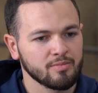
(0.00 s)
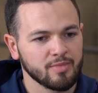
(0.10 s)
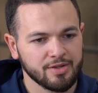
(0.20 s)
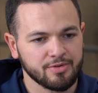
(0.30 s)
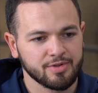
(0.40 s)

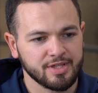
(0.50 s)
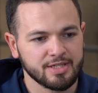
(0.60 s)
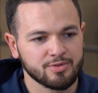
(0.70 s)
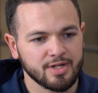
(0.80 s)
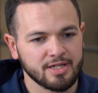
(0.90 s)
My 3
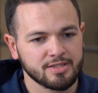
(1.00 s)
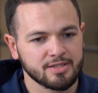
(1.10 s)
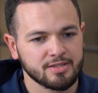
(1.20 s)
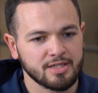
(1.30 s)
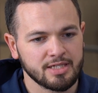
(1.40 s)
things
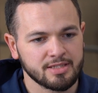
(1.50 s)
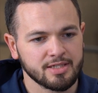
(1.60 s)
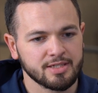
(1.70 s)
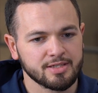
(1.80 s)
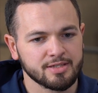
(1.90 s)
I'd
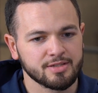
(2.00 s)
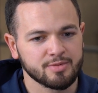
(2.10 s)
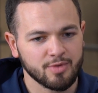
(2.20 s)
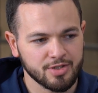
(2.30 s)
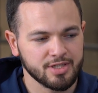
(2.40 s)
say is
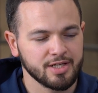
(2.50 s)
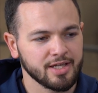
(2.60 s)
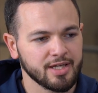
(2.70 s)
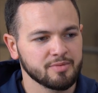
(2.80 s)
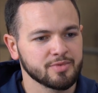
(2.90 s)
small-sided
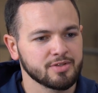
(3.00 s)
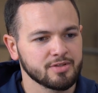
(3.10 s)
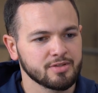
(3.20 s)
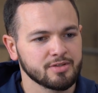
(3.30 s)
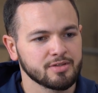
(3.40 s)
games,